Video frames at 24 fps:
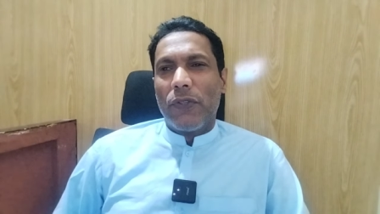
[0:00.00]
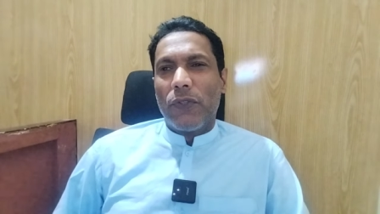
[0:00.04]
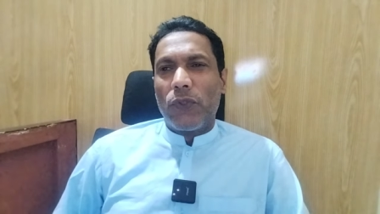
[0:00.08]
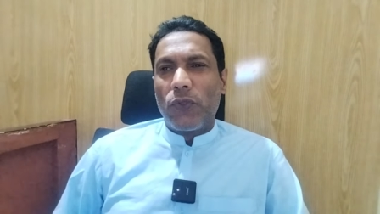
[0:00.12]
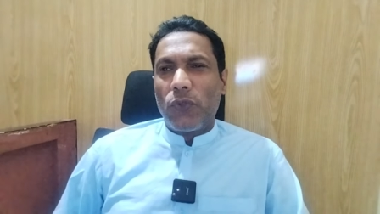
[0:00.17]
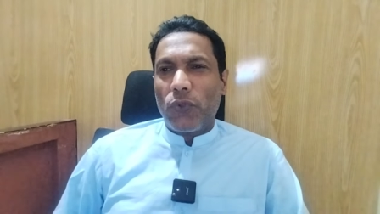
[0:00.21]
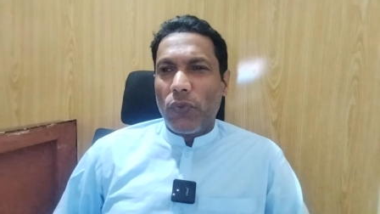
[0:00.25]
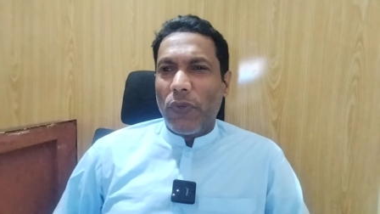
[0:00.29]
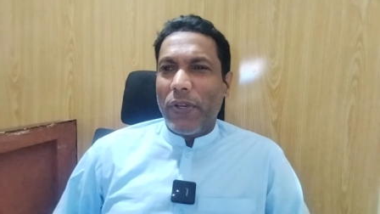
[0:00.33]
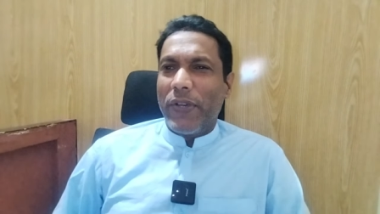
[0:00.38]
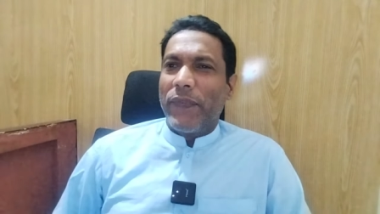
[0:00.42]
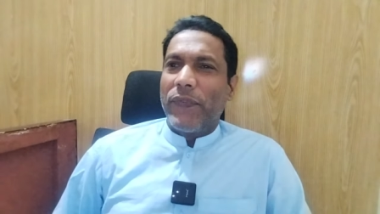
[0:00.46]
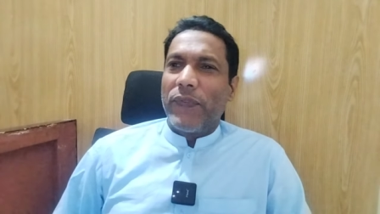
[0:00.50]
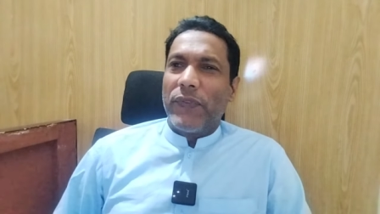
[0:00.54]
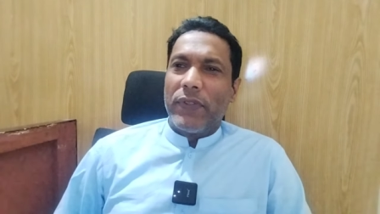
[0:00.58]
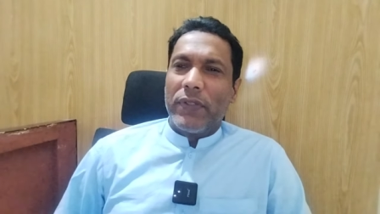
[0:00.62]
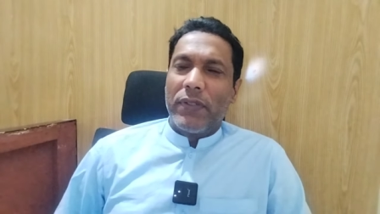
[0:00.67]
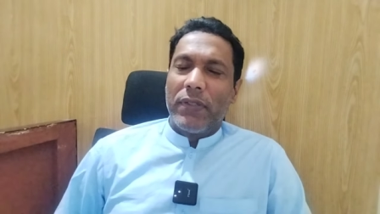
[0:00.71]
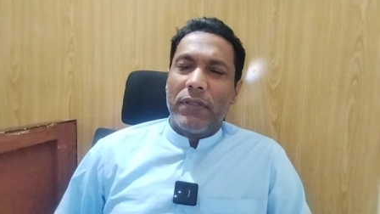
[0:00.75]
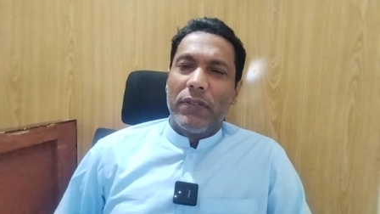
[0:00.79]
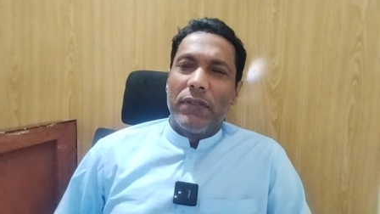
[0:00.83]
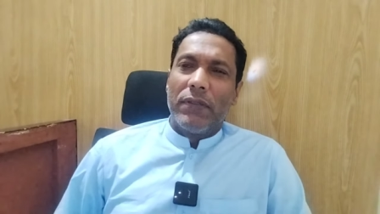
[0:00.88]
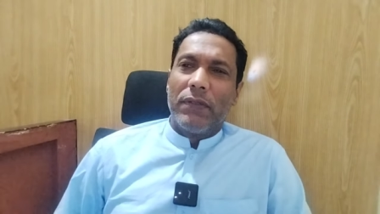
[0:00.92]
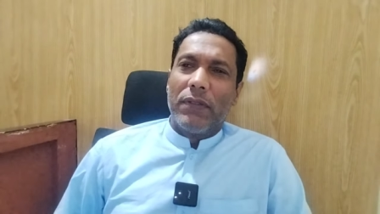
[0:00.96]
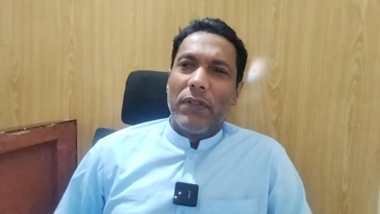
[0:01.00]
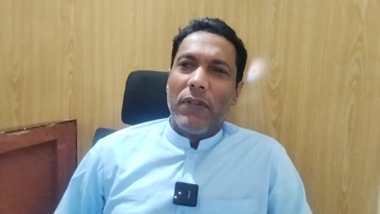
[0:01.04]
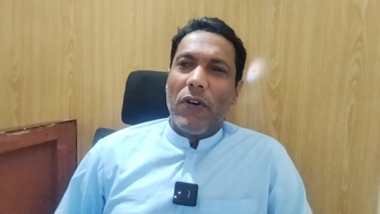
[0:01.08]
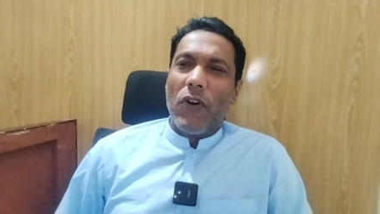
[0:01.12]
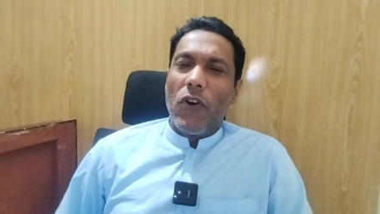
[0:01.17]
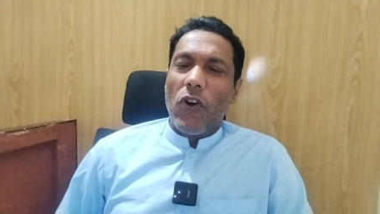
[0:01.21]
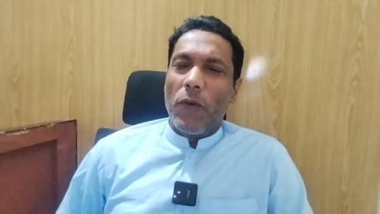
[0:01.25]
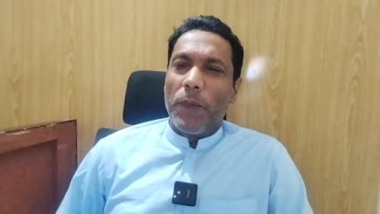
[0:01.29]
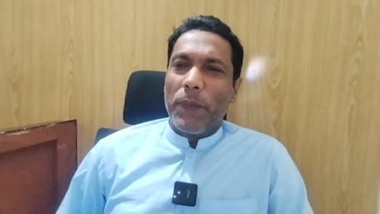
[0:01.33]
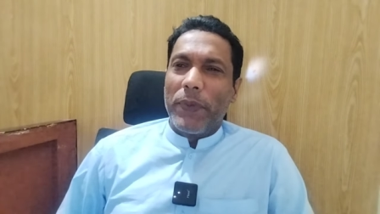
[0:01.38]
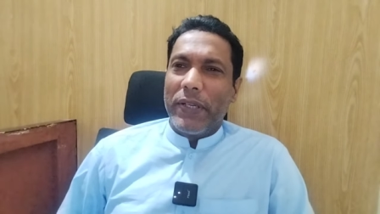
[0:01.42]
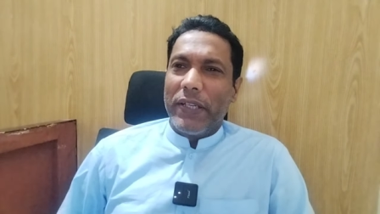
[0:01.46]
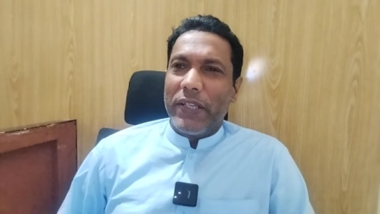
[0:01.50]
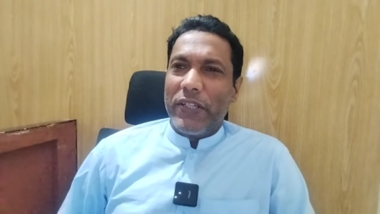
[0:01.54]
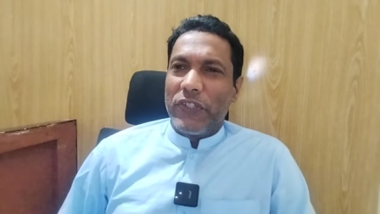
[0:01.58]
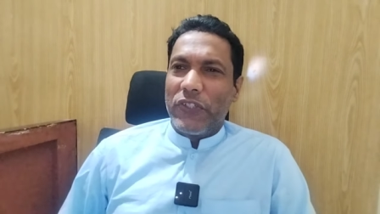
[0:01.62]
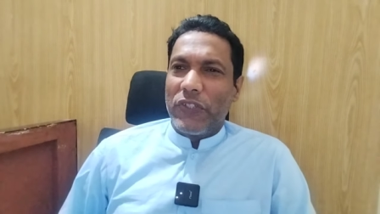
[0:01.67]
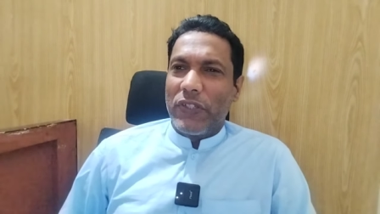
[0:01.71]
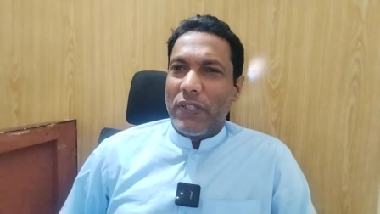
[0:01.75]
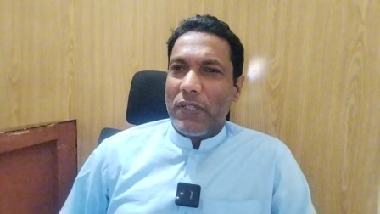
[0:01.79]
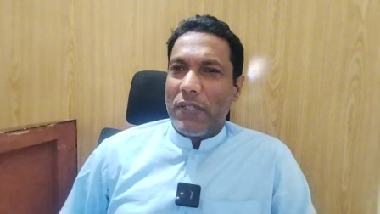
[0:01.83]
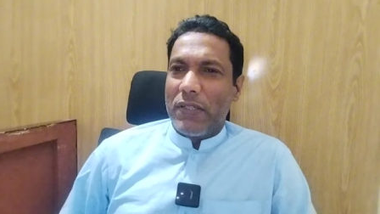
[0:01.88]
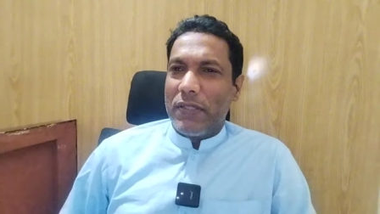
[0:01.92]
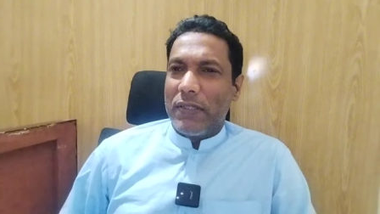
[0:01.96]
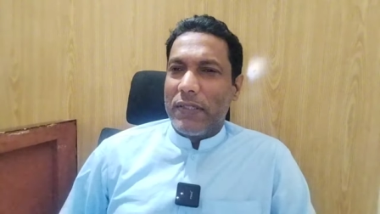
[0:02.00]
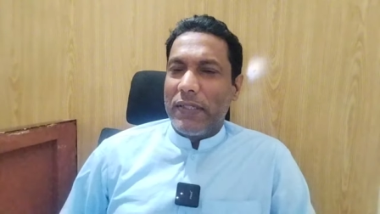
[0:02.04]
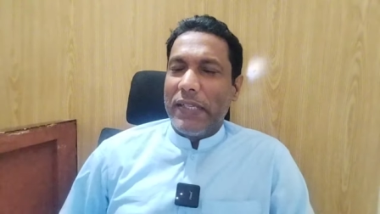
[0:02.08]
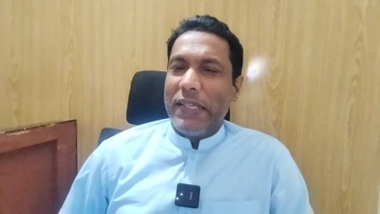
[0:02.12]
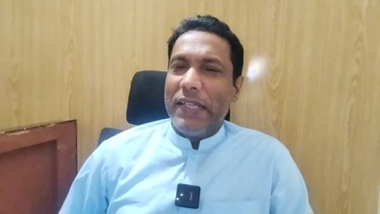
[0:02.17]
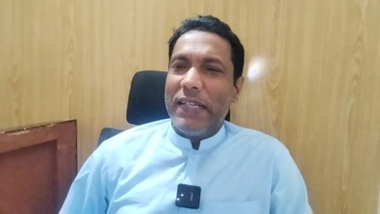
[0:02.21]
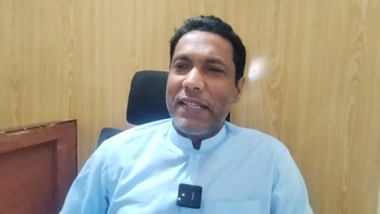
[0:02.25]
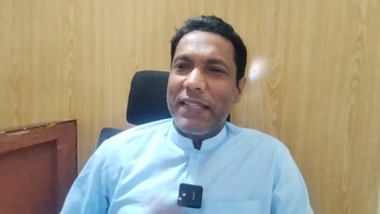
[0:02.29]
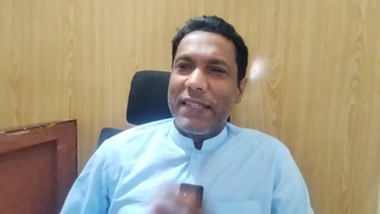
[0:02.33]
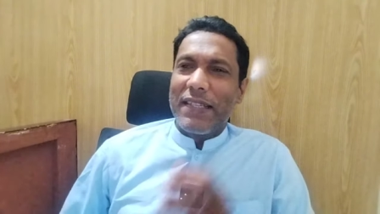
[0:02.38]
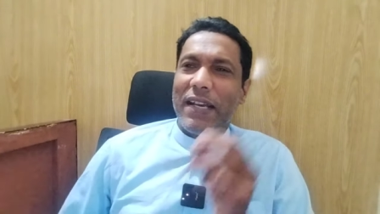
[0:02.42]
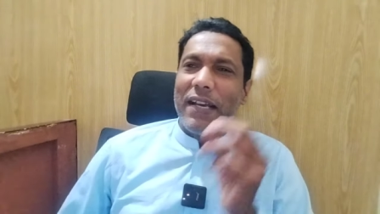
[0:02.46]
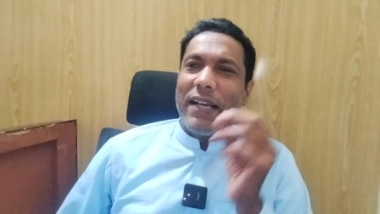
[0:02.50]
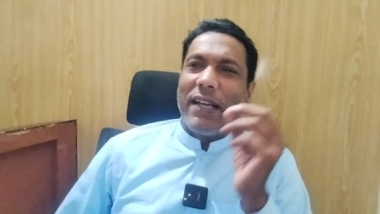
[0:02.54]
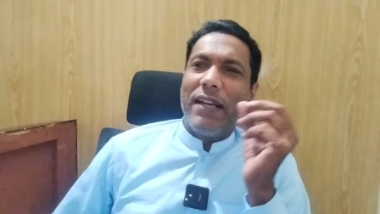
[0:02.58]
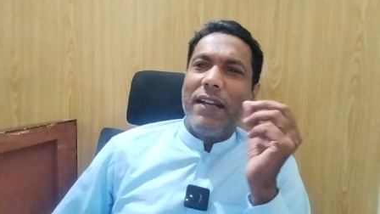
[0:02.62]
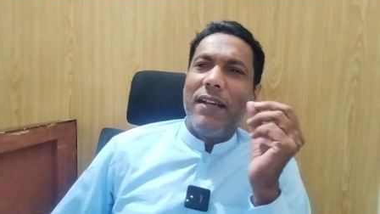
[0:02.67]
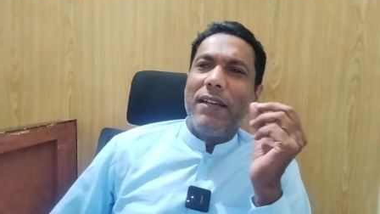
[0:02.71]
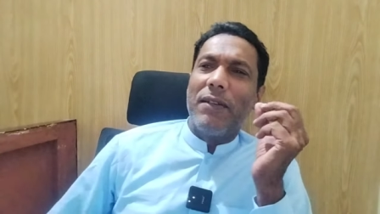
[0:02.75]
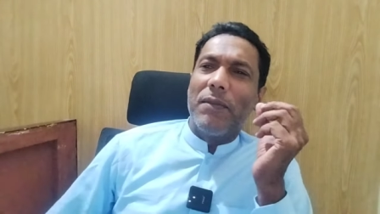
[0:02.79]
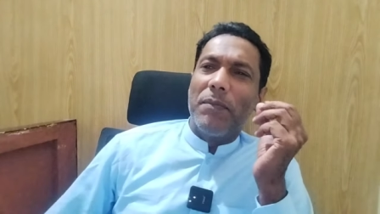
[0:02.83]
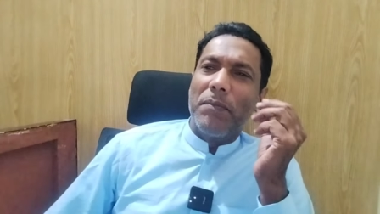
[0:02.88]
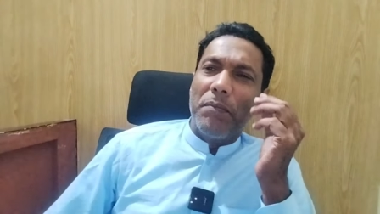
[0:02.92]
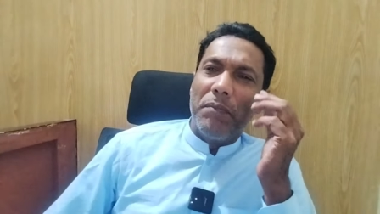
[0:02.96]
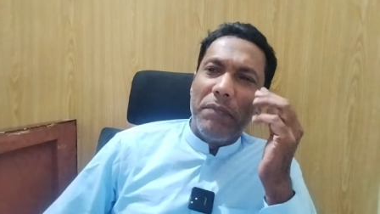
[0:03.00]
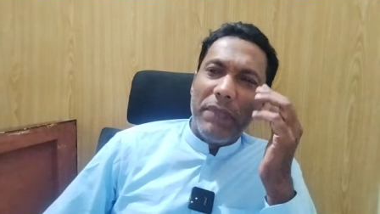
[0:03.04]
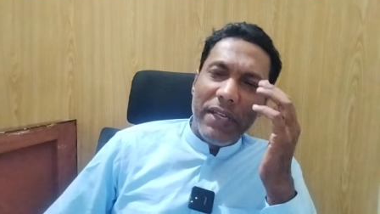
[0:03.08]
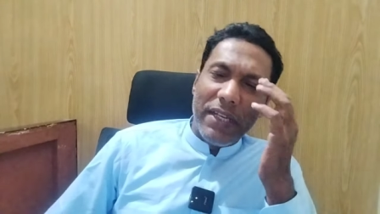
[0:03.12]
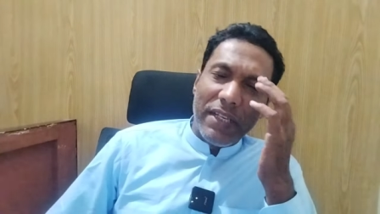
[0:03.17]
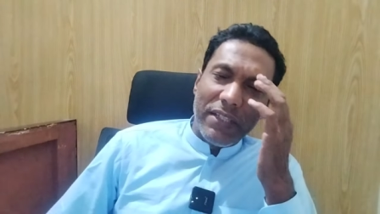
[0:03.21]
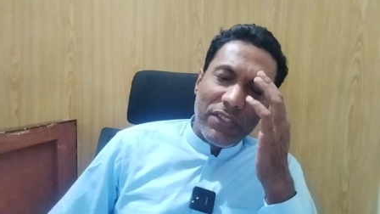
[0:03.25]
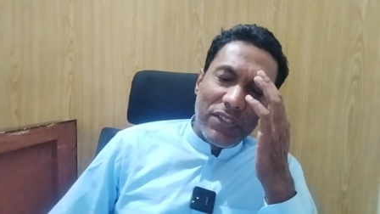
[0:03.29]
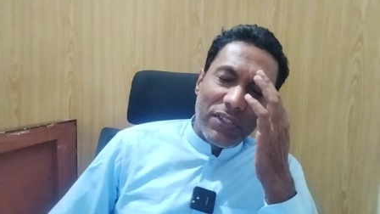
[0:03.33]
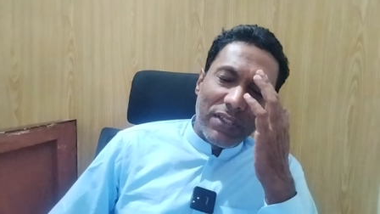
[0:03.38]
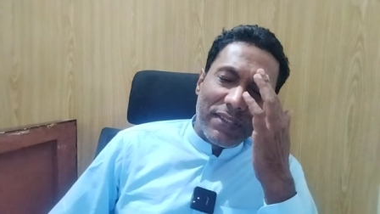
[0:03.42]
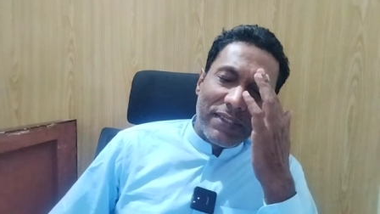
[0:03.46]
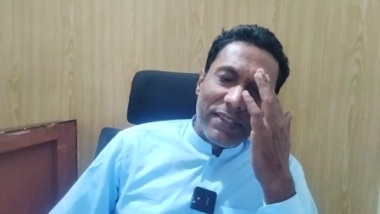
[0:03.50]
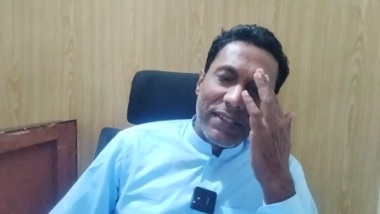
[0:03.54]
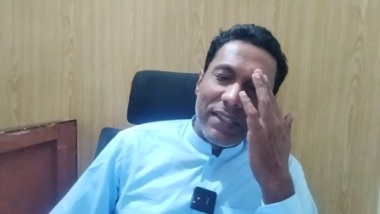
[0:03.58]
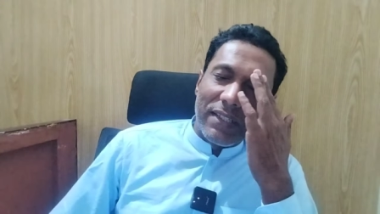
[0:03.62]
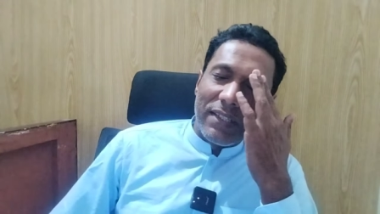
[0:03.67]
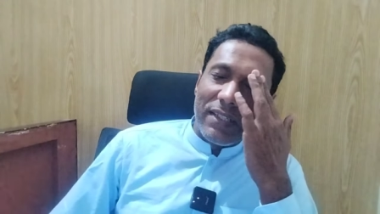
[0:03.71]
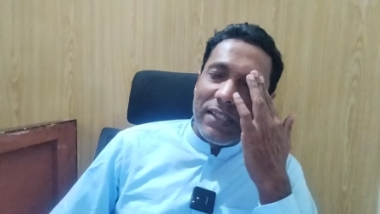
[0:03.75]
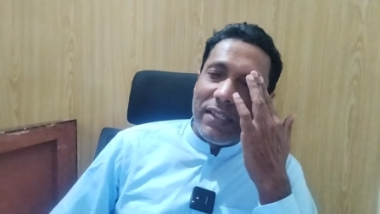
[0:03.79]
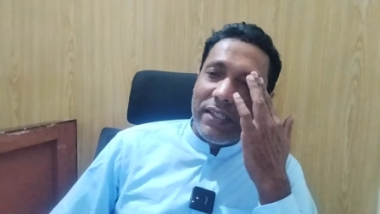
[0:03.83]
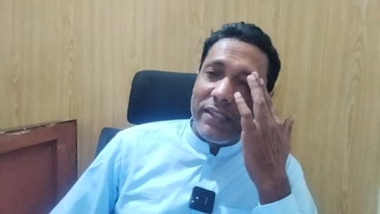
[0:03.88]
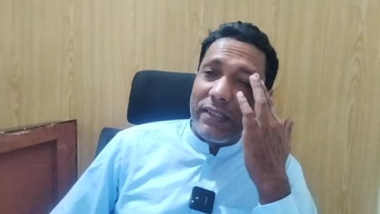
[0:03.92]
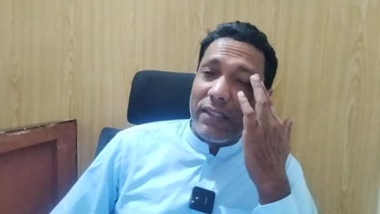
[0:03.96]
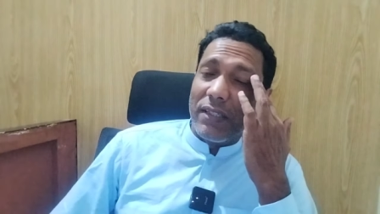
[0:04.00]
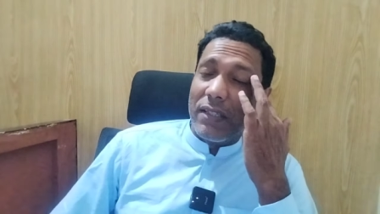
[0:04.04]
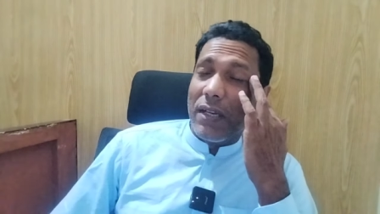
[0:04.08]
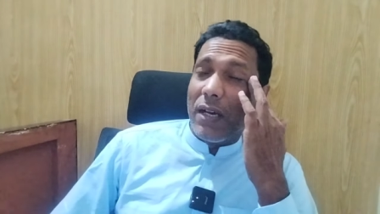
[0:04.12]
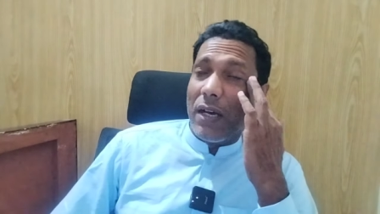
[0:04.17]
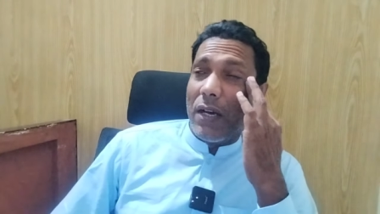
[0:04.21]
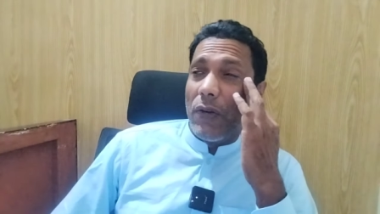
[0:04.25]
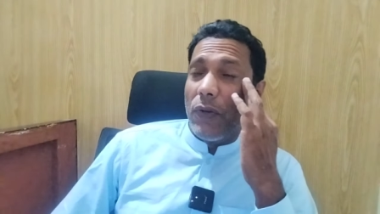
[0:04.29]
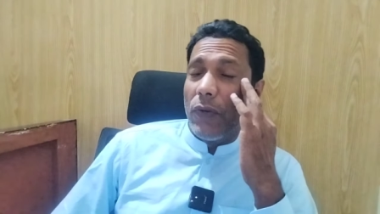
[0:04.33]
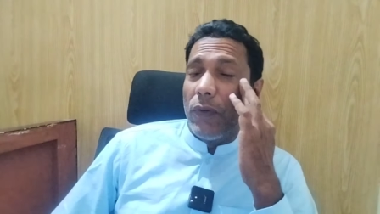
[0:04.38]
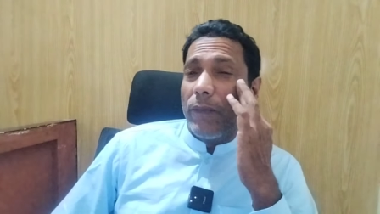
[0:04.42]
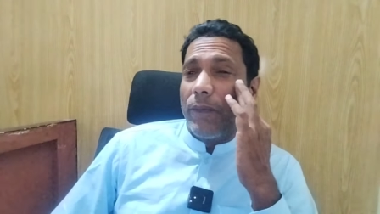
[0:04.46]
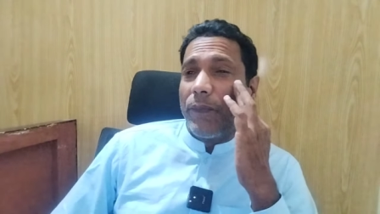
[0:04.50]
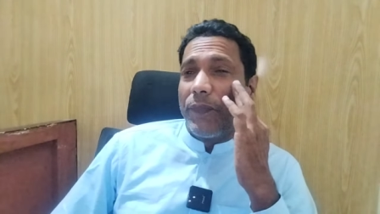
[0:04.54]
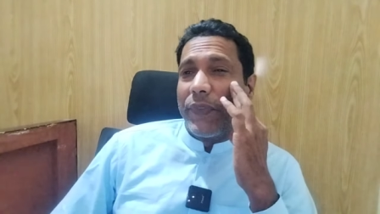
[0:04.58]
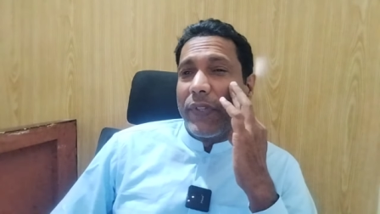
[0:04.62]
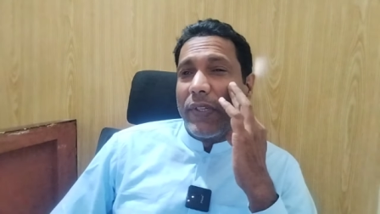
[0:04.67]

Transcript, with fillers: swift operations inside major cities. Now,